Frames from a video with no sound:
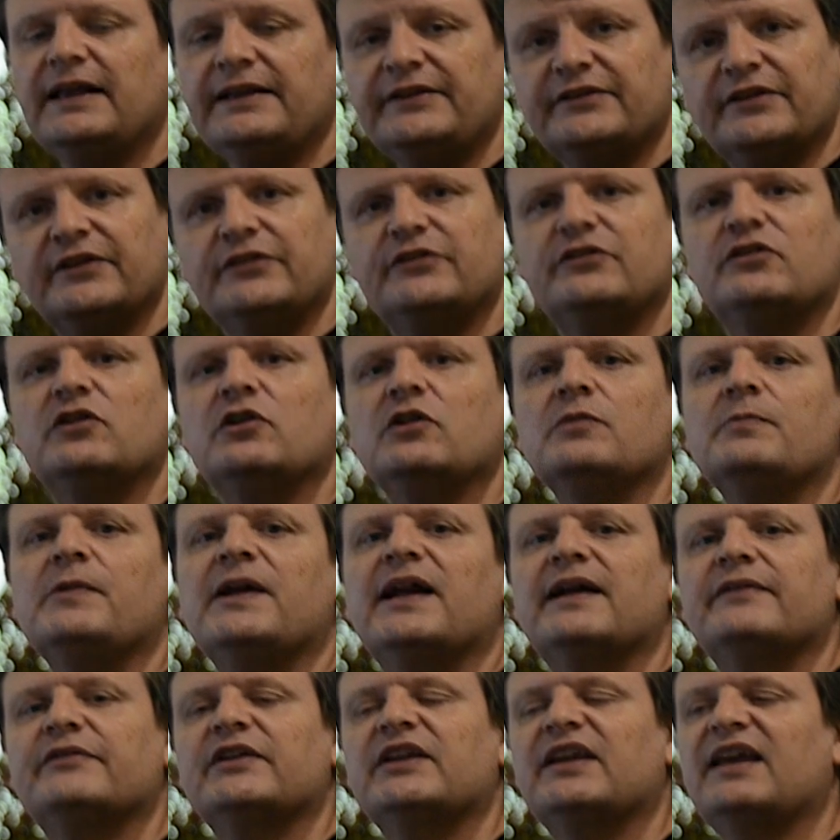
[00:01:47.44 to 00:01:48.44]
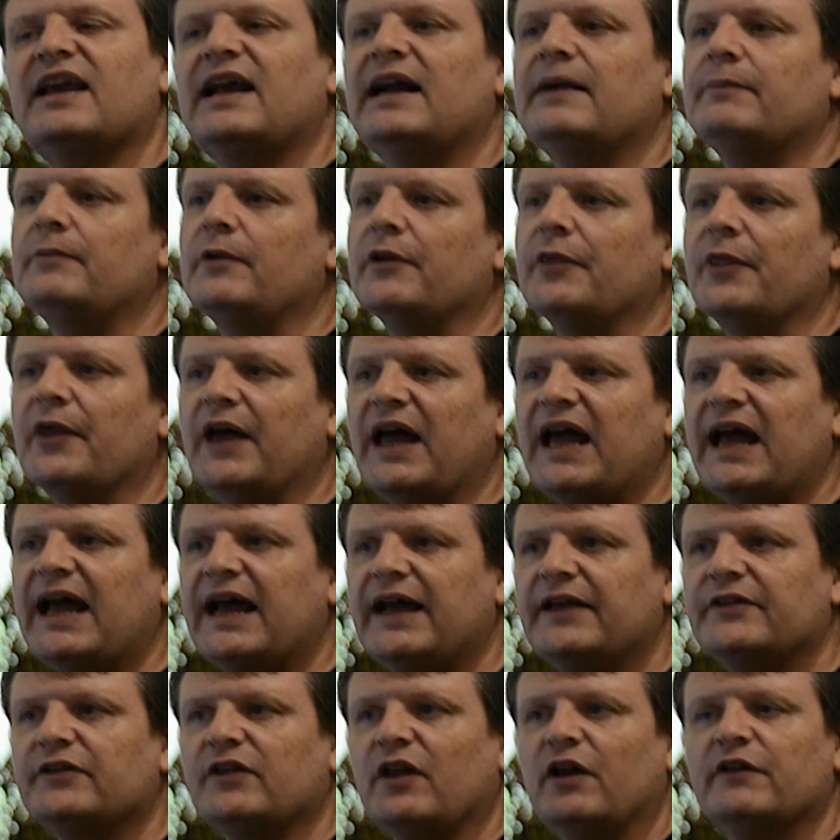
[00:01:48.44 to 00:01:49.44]
Let's assume we have a camera that
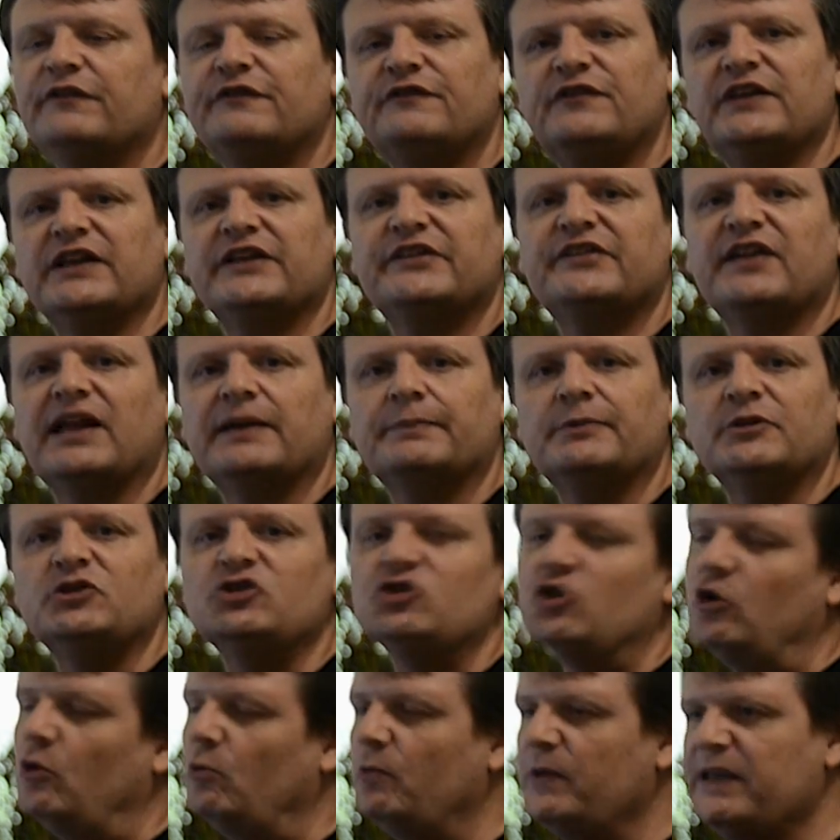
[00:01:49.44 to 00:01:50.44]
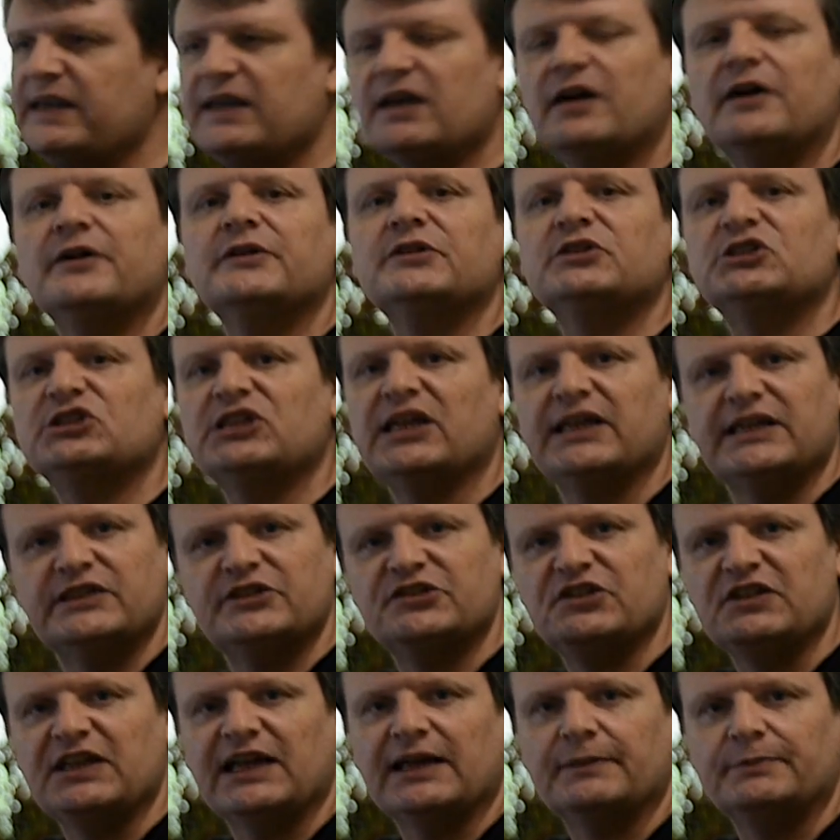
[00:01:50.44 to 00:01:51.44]
has a fixed aperture. We can't
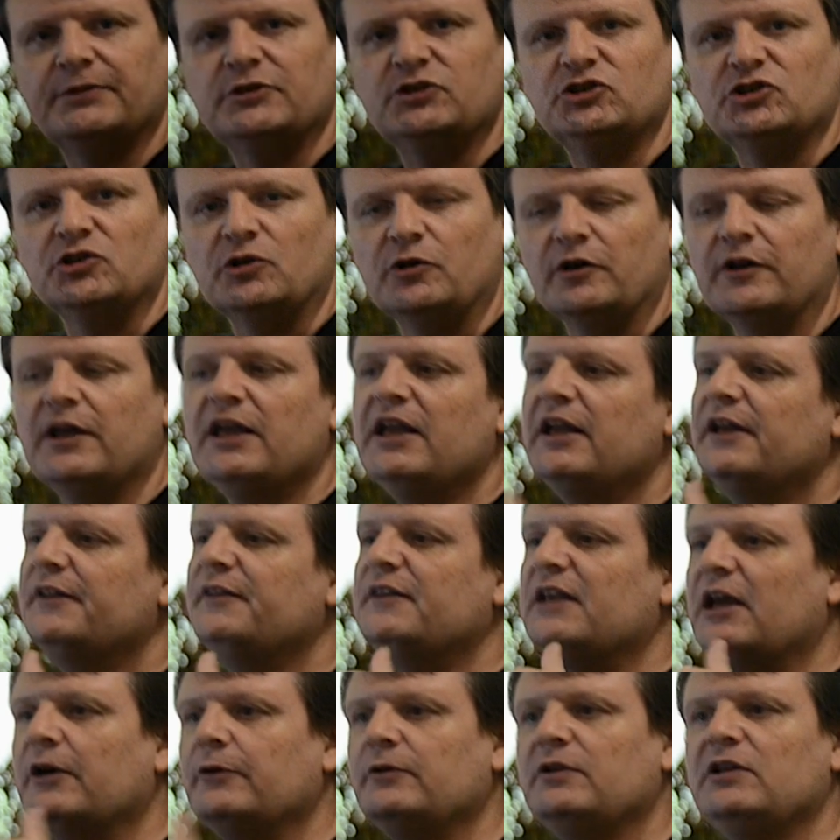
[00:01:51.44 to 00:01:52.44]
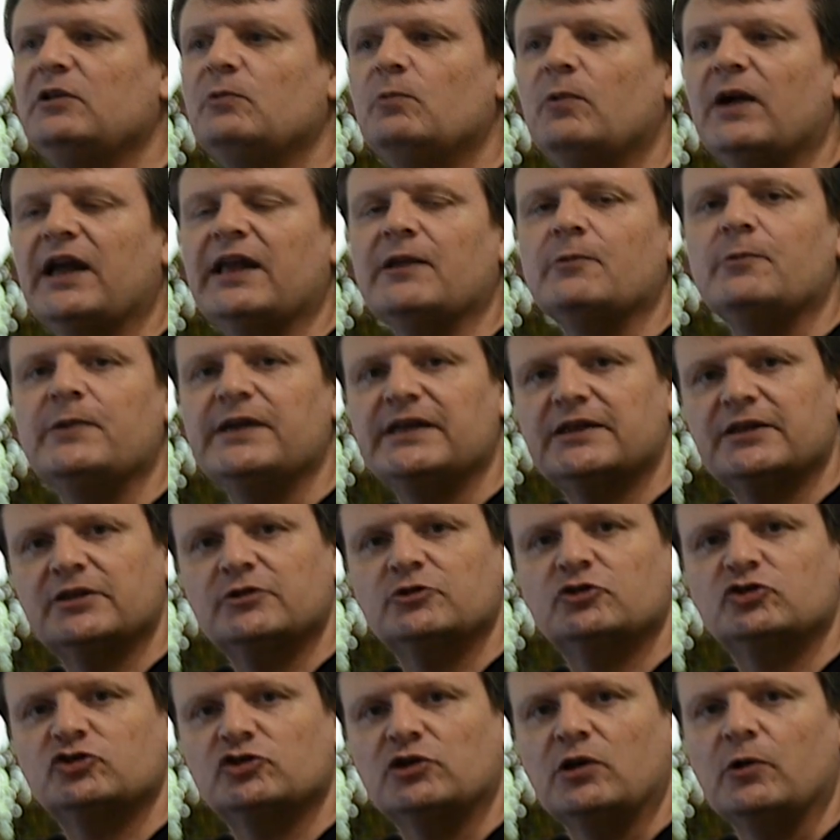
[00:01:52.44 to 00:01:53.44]
change the aperture. The only way we
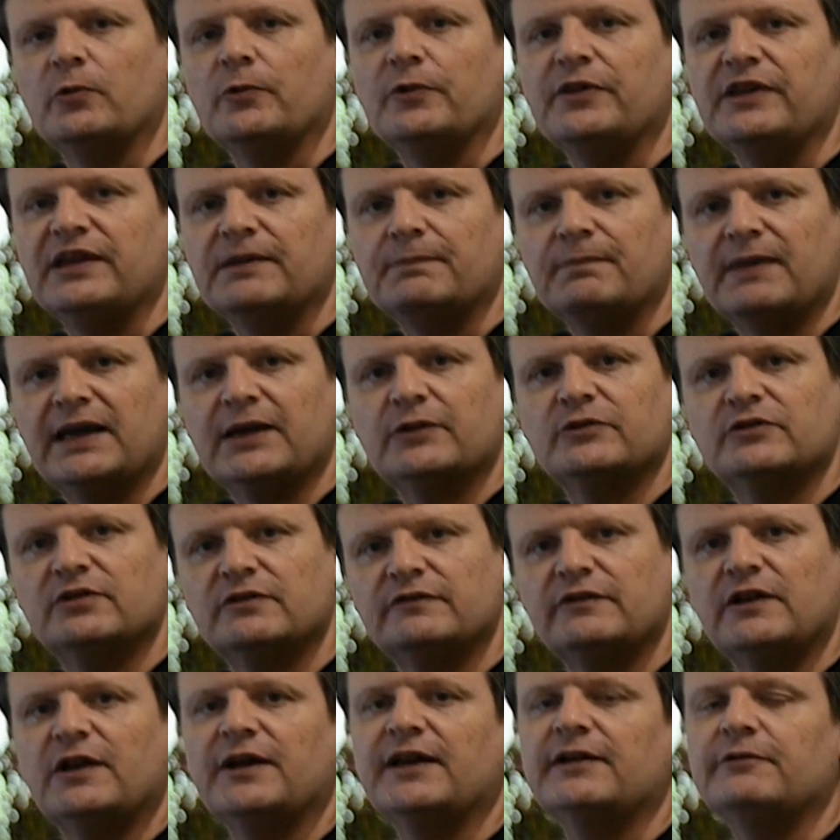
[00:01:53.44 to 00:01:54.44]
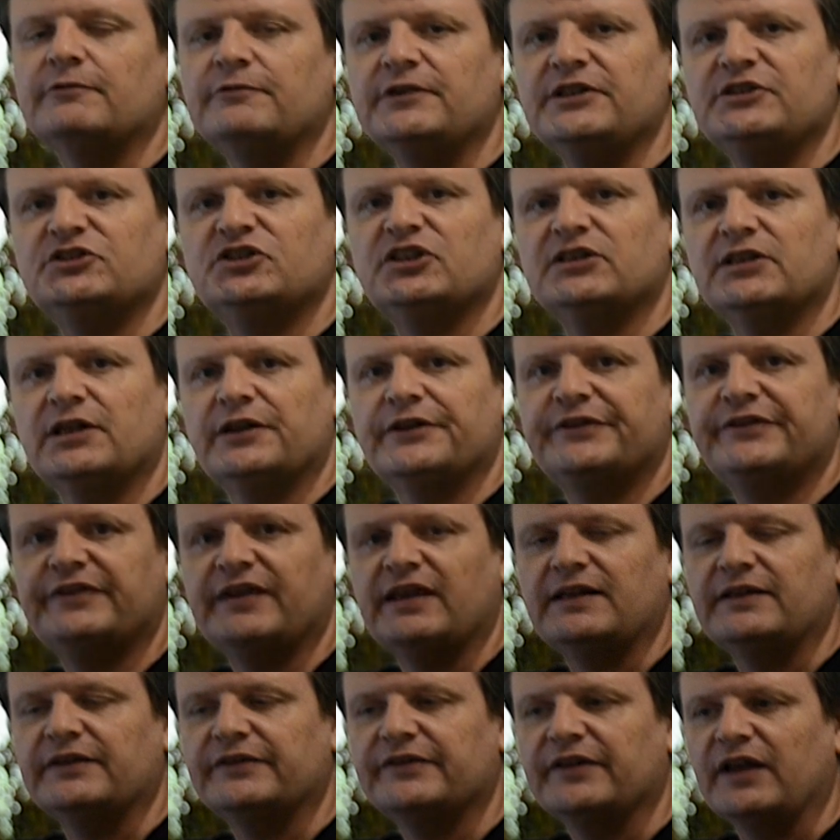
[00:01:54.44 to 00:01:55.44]
control the amount of light reaching
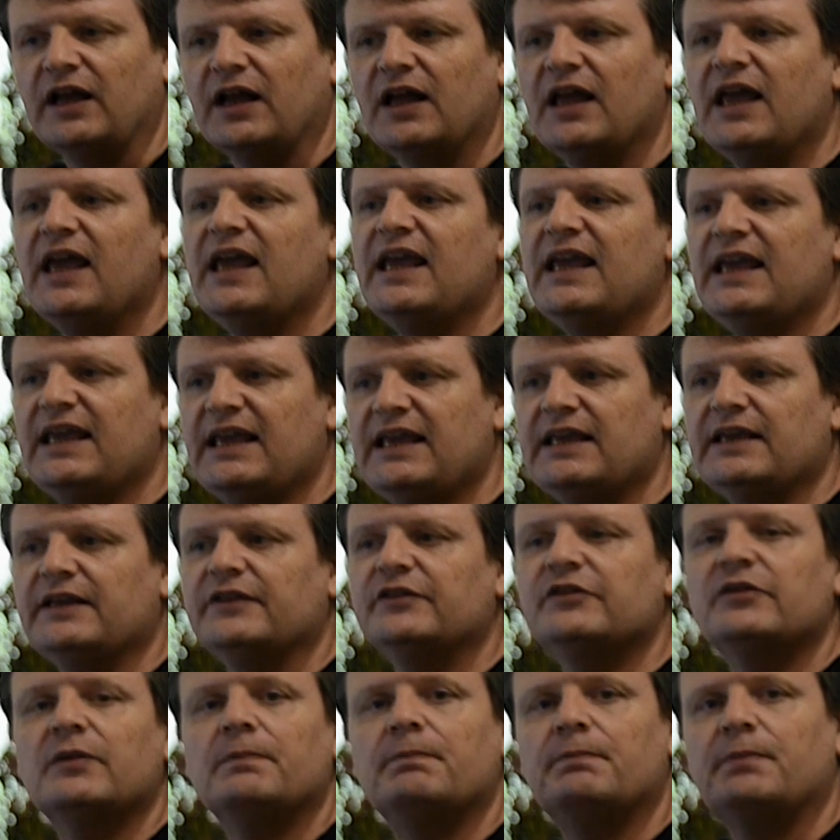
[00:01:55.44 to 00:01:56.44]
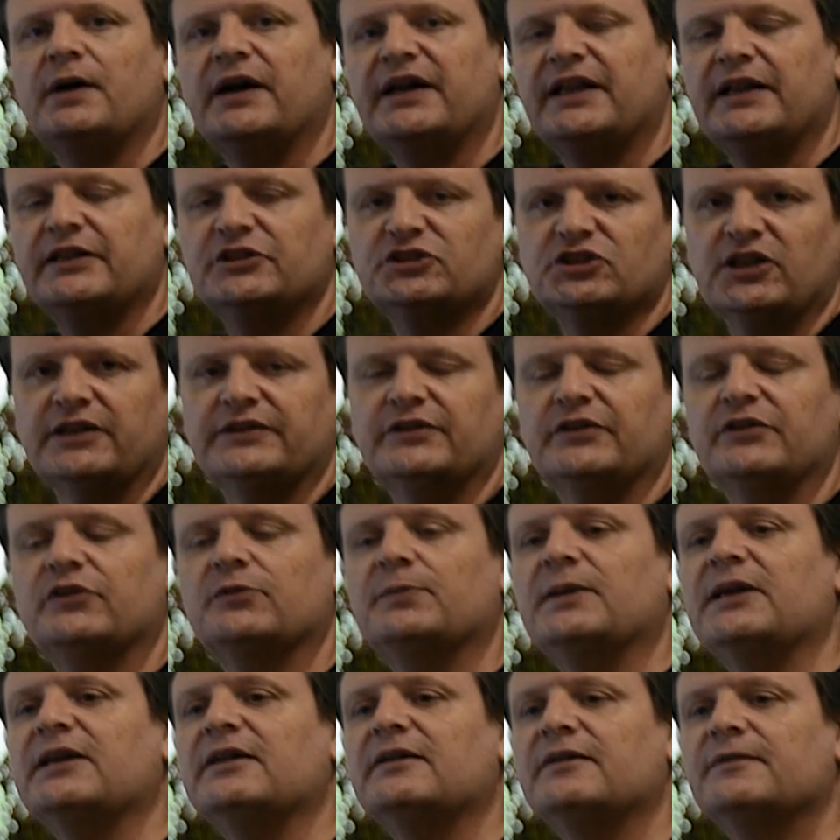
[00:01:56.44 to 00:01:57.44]
our sensor is by the
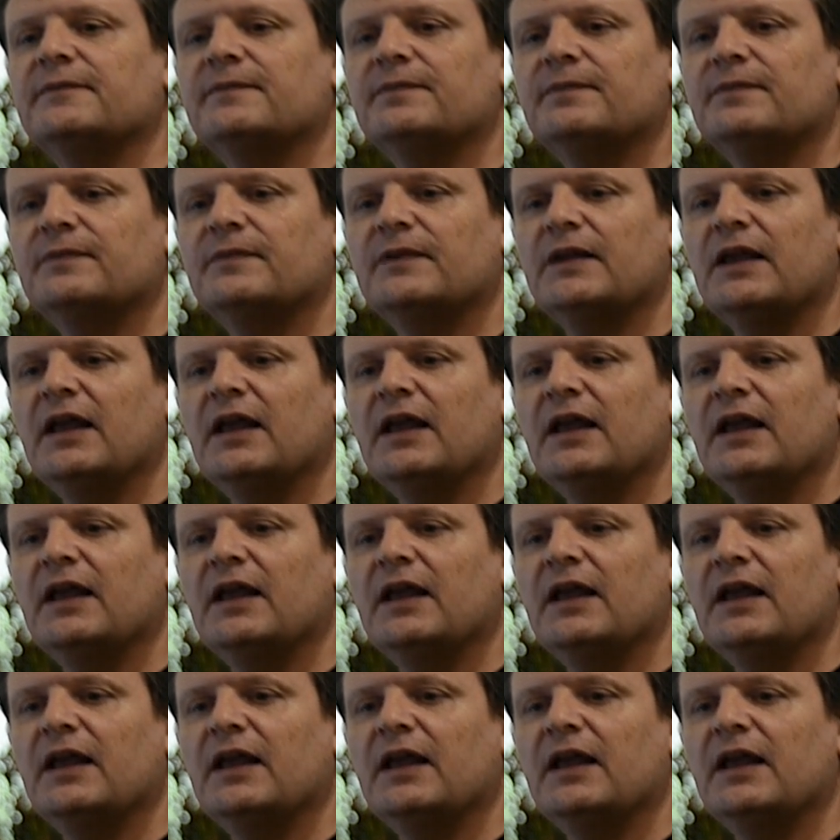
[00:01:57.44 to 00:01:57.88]
shutter speed.